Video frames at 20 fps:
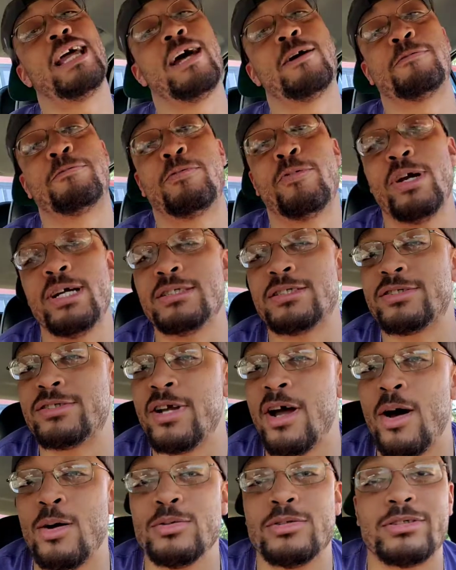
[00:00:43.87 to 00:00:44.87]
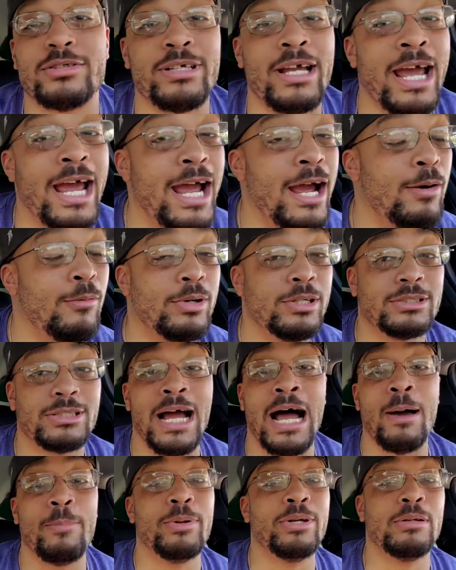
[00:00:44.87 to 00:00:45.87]
That French toast sandwich.
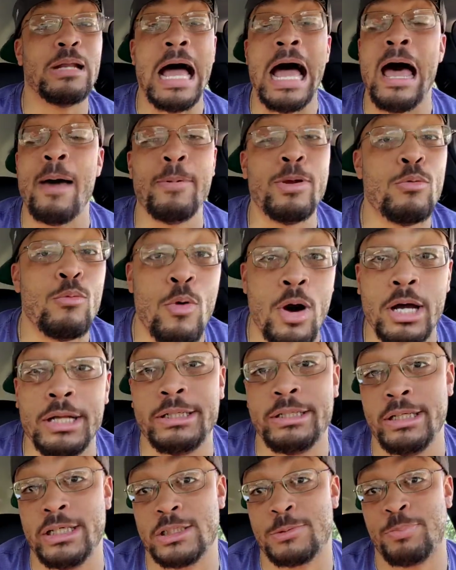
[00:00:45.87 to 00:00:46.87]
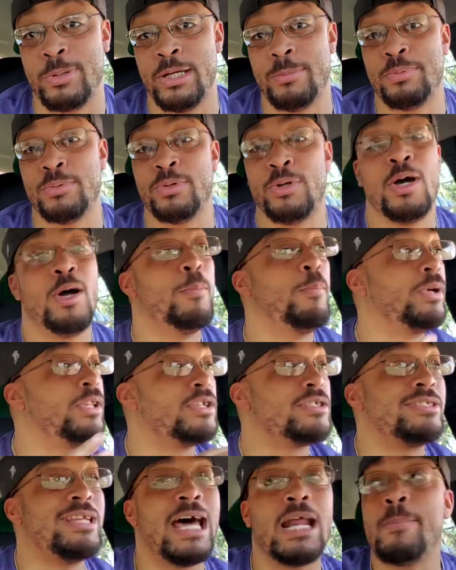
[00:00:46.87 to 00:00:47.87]
I've been I've been wanting this, people, but
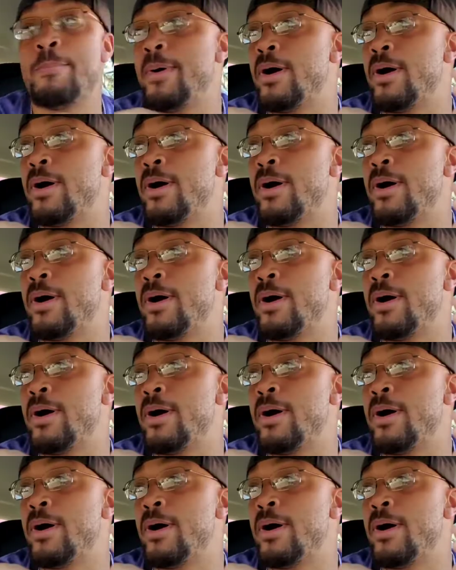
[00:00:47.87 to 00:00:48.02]
there's not a